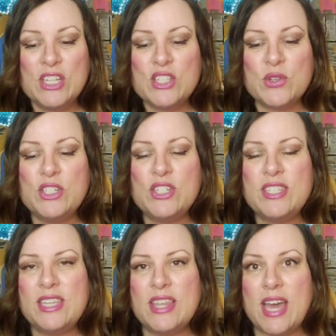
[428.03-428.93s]
So I
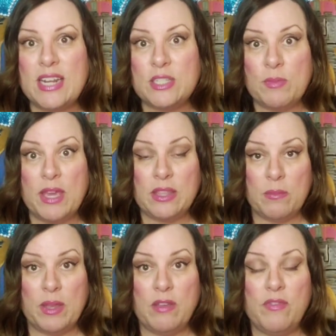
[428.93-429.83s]
just see that as being the
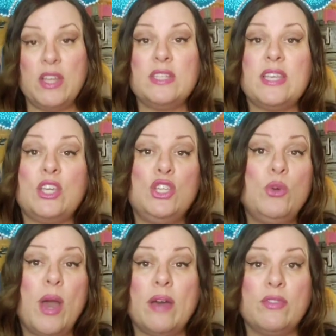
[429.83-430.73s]
benefit, is that
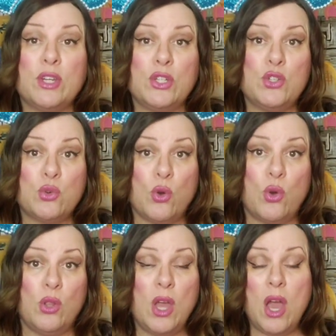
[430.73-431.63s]
you have the
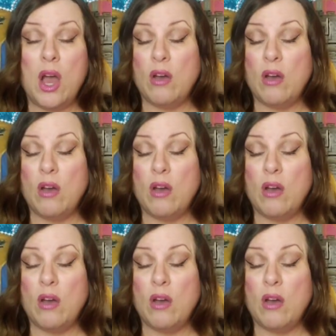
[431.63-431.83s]
control